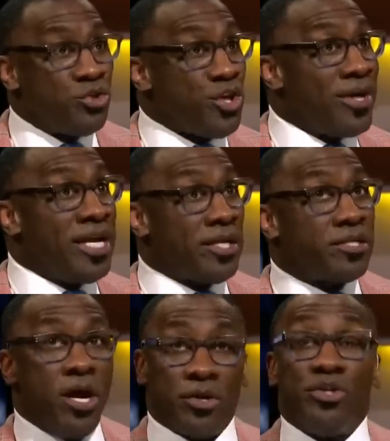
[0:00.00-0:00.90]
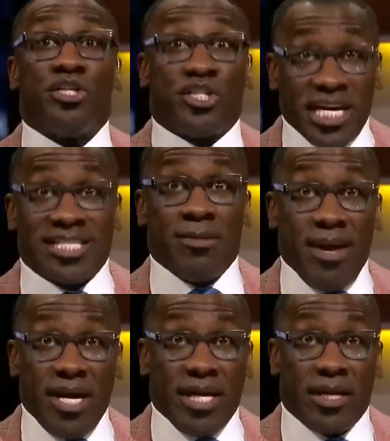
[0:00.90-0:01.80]
You saw at the end of the tunnel. $60
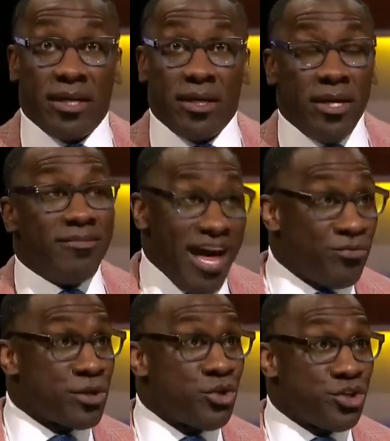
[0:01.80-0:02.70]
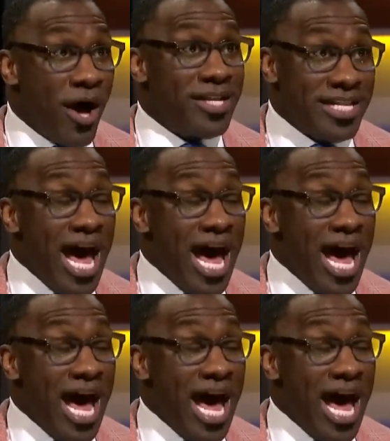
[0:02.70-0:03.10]
million. That's what you saw. That